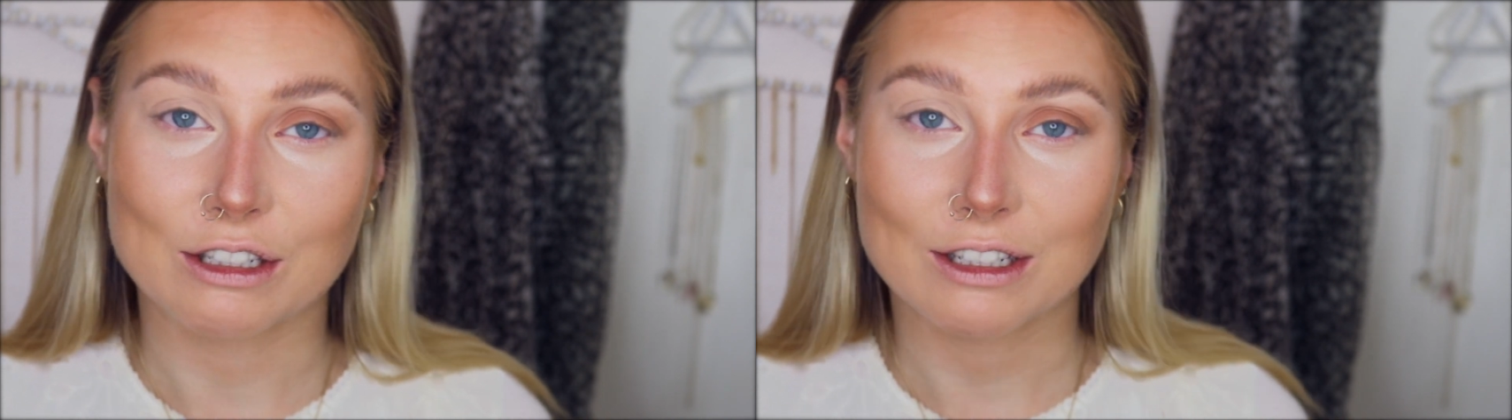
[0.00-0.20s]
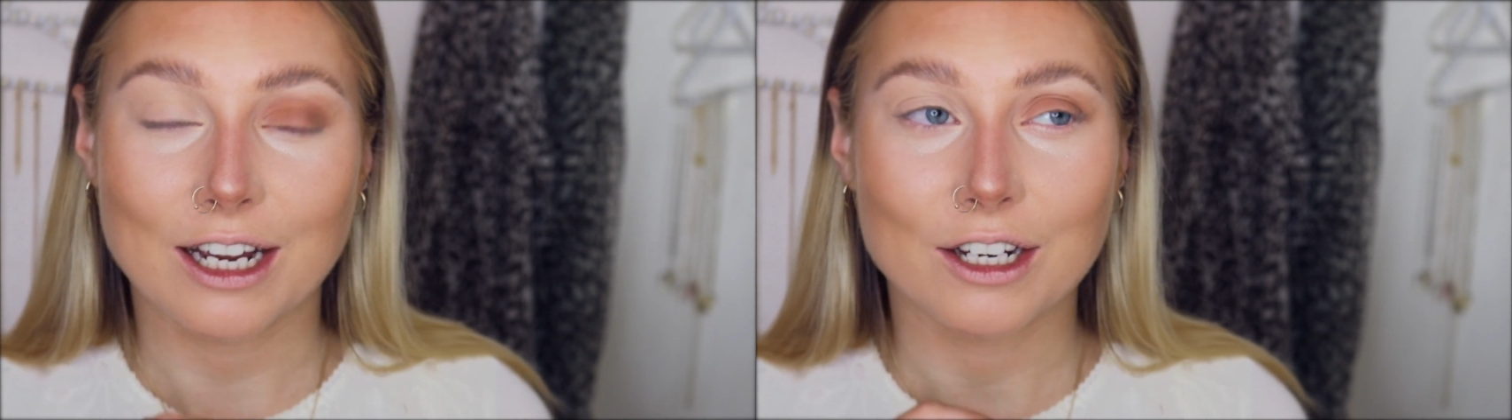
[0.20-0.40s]

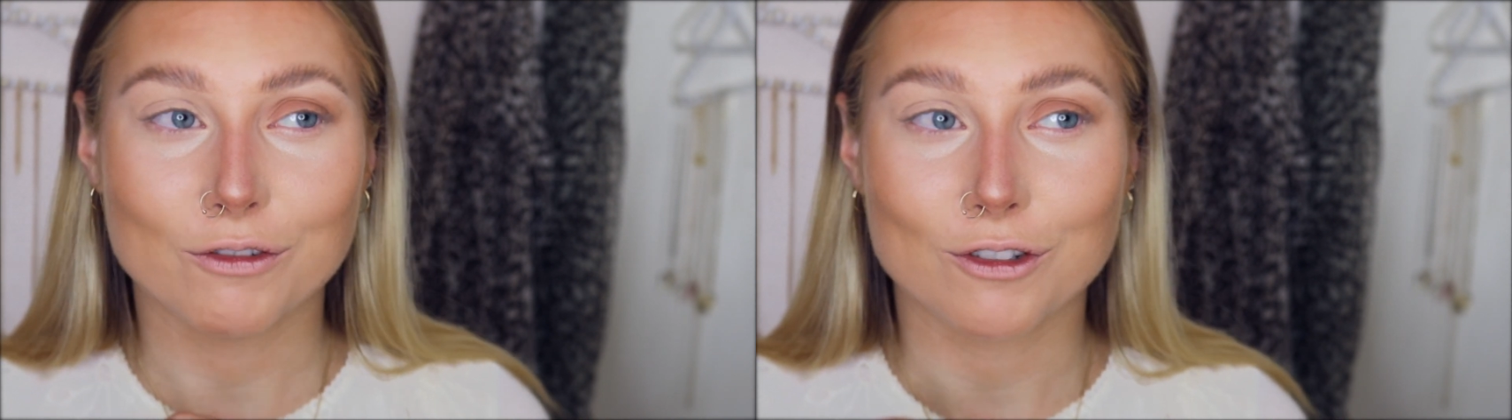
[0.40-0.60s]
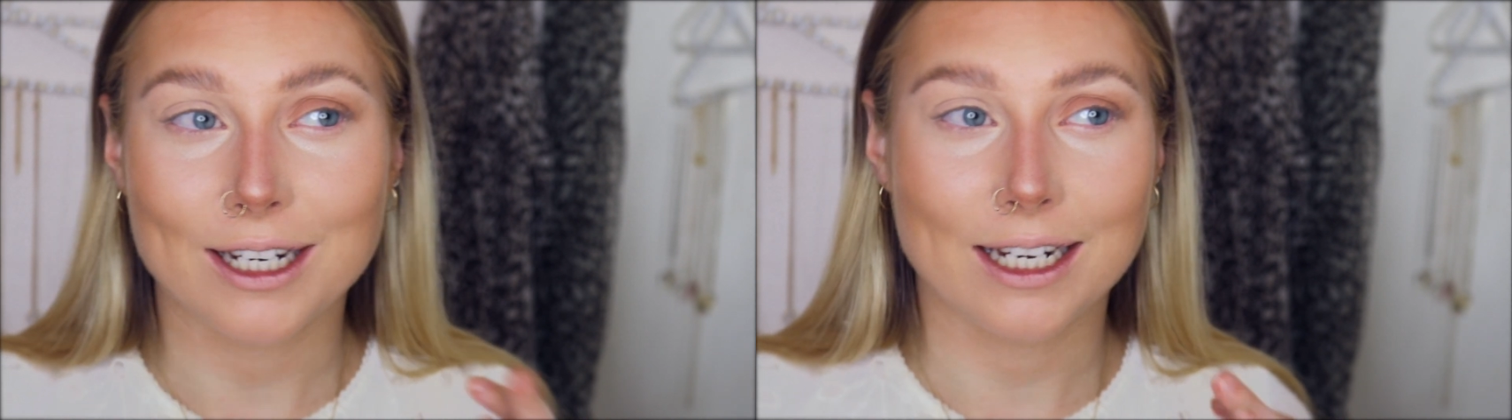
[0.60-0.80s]
kind
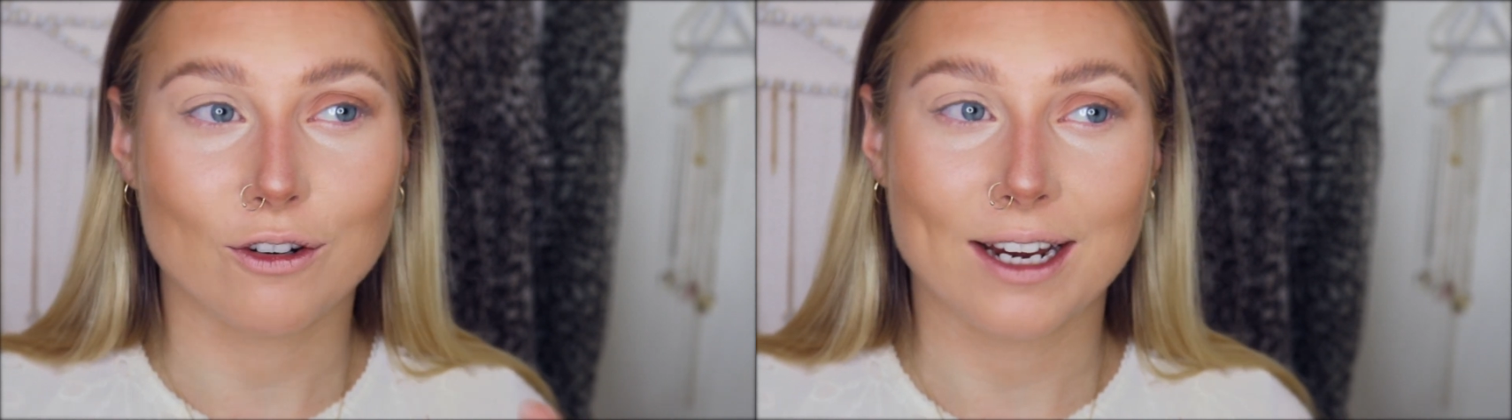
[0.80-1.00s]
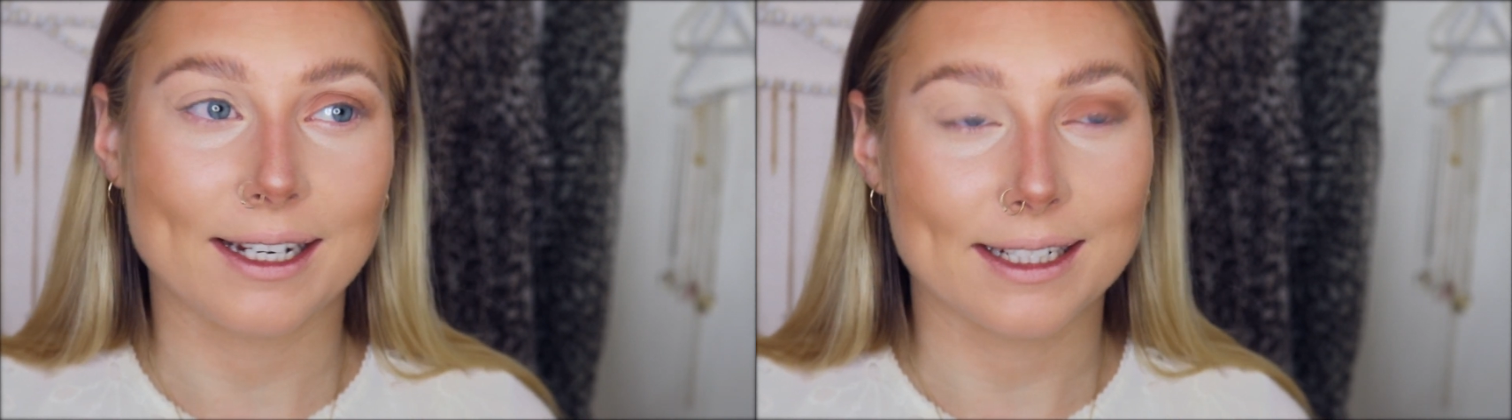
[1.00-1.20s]
of
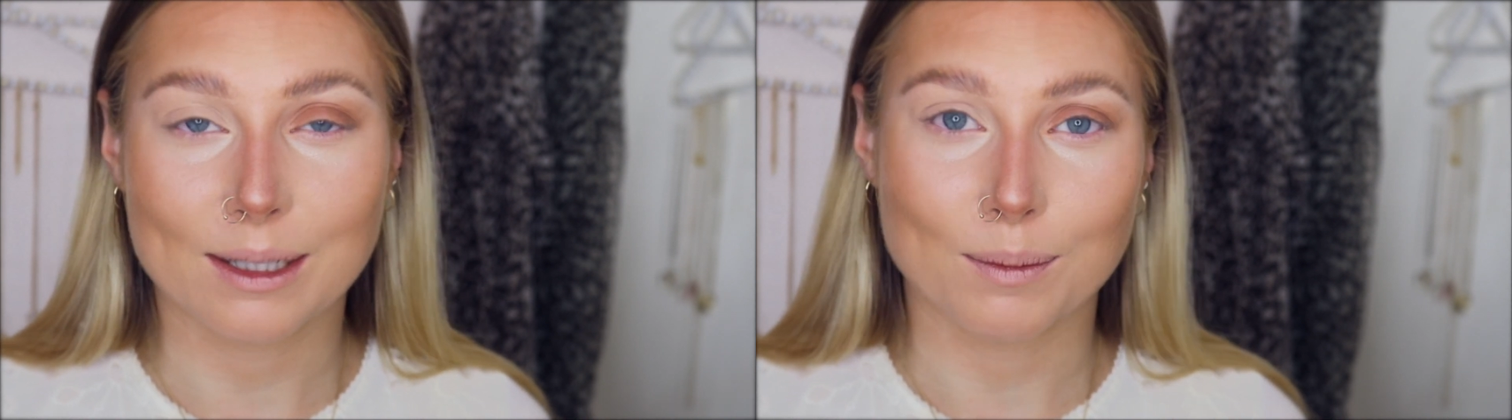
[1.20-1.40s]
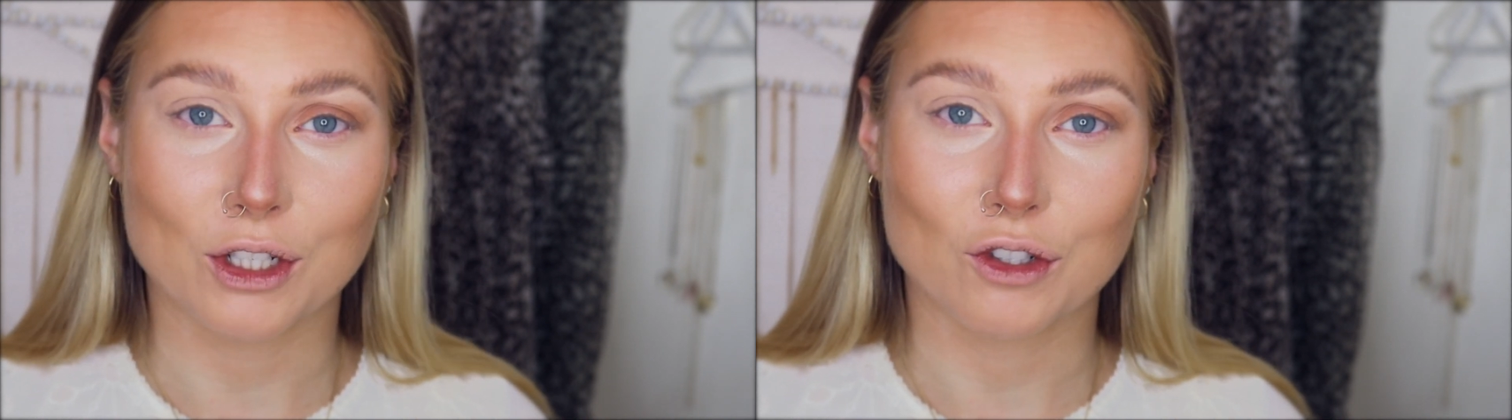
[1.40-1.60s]
recreating
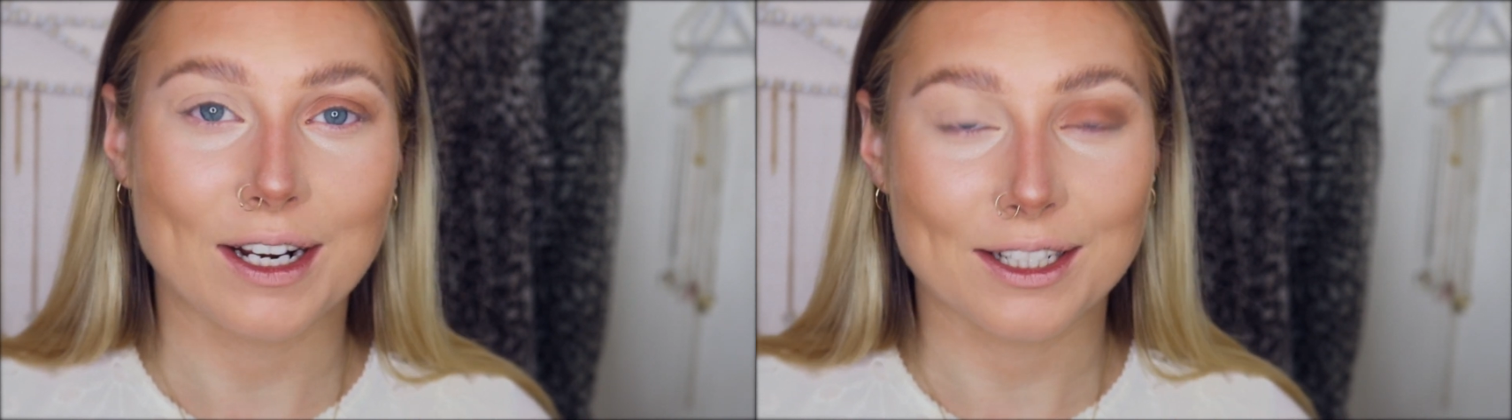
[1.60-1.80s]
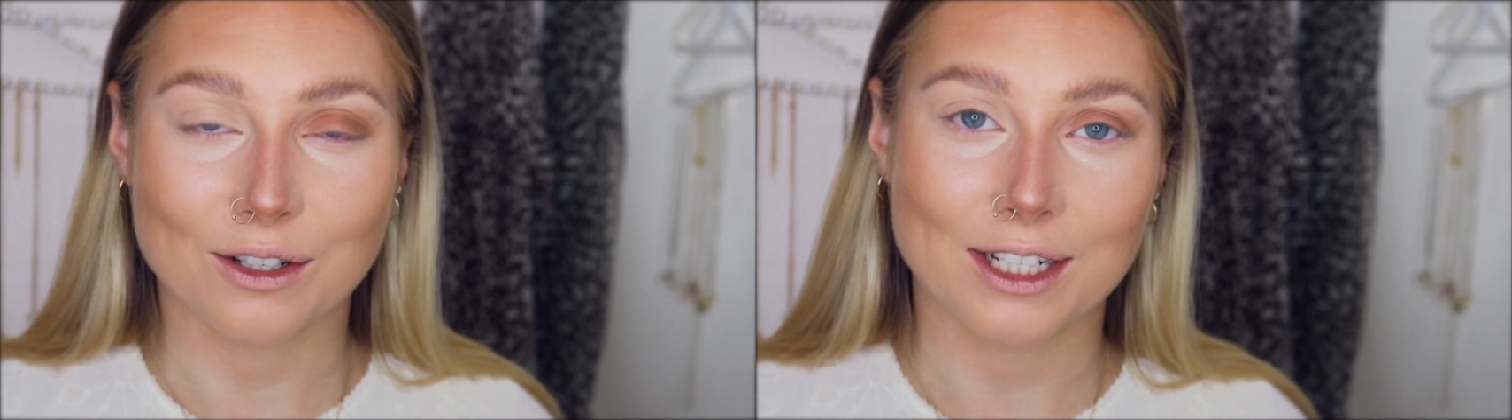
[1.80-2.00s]
some of the
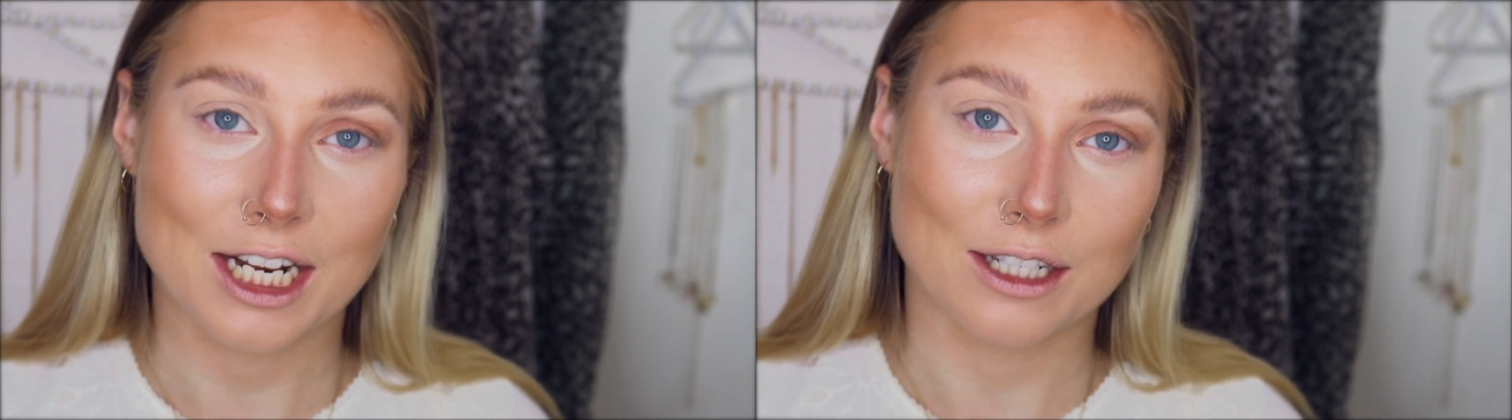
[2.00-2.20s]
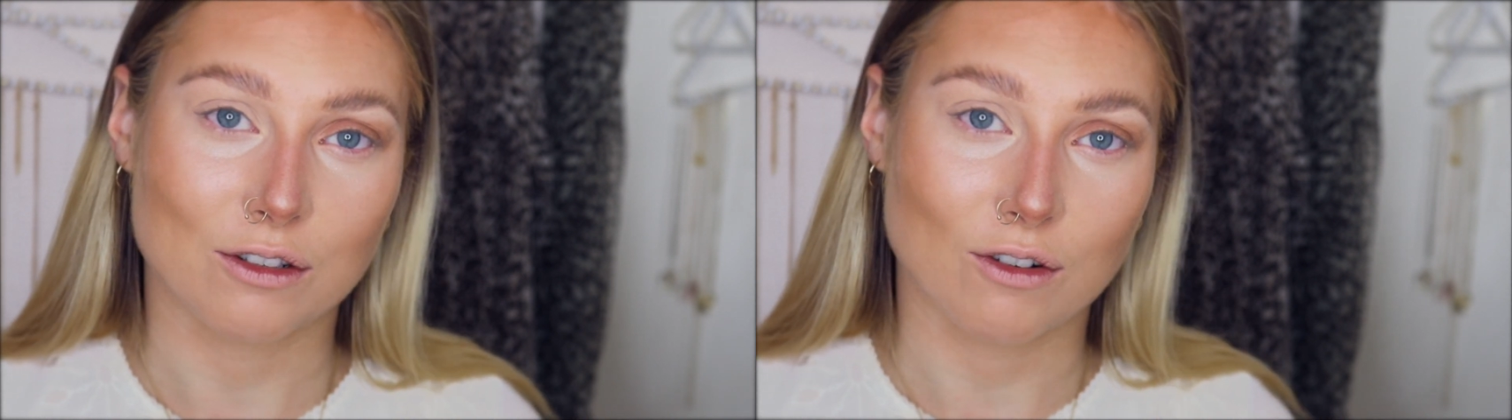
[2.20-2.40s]
trends on
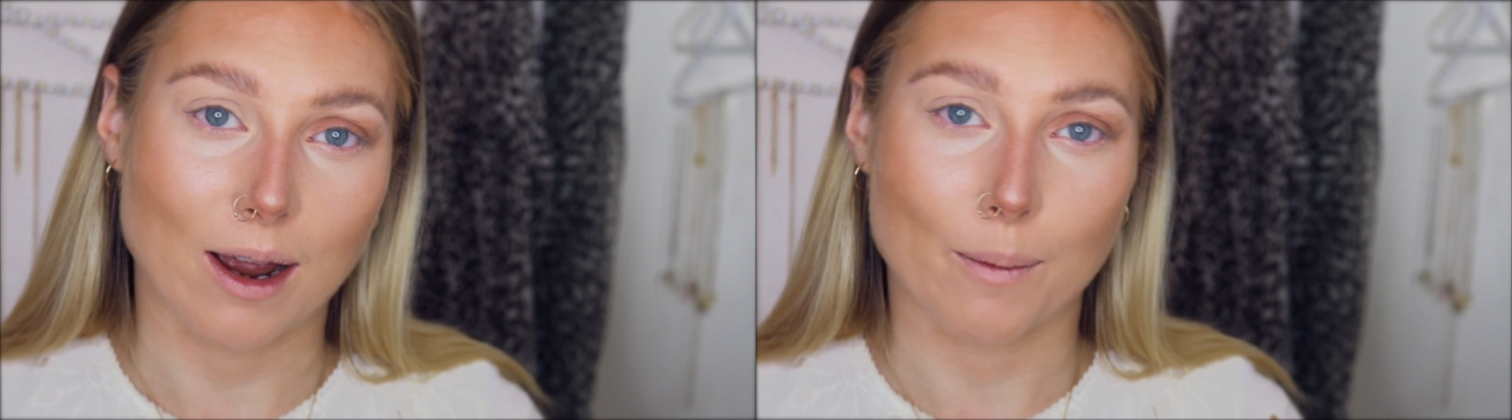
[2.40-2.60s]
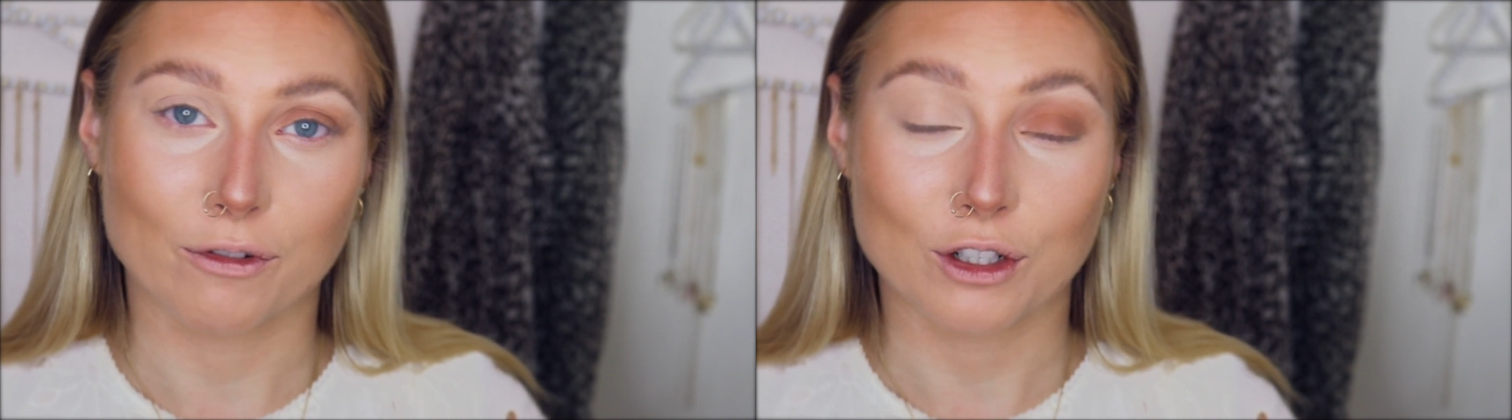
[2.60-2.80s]
Instagram for